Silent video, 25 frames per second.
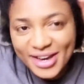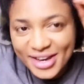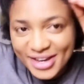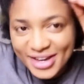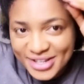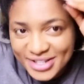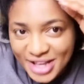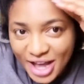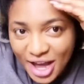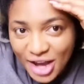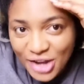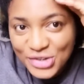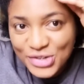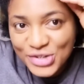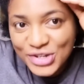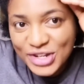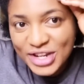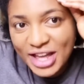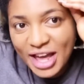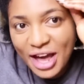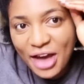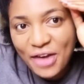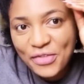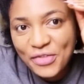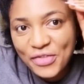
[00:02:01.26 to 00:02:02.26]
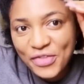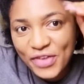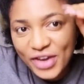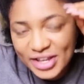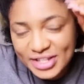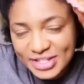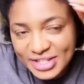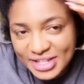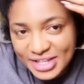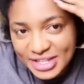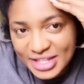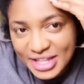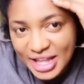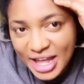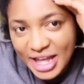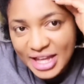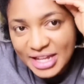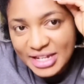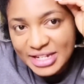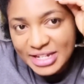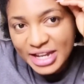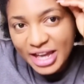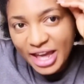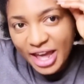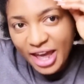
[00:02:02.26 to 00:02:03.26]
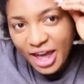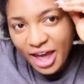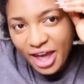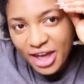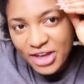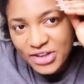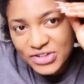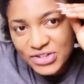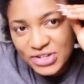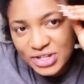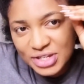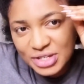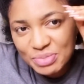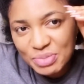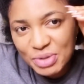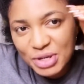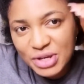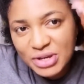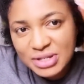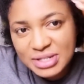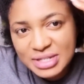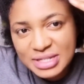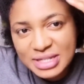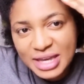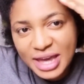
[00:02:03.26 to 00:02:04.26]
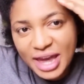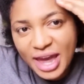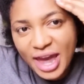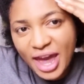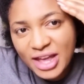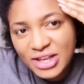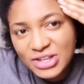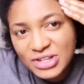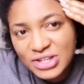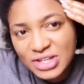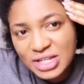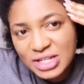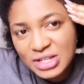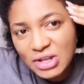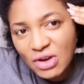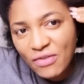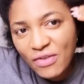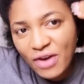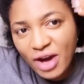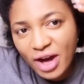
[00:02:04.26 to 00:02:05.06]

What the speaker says: it's actually affecting the edges, because the edges of